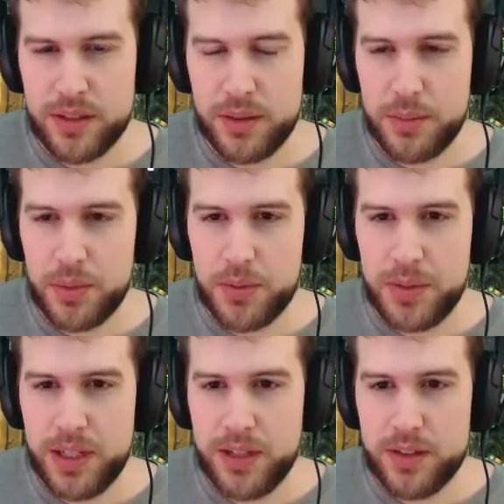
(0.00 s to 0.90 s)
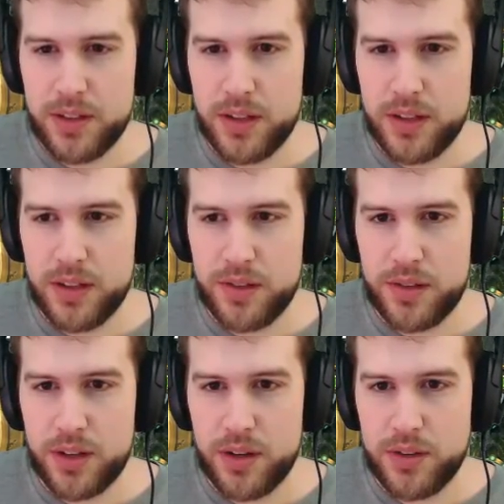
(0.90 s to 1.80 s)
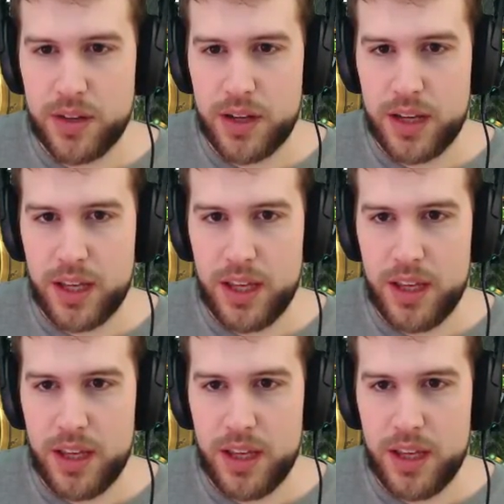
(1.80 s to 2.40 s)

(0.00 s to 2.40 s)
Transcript: Oh, we probably need to go to like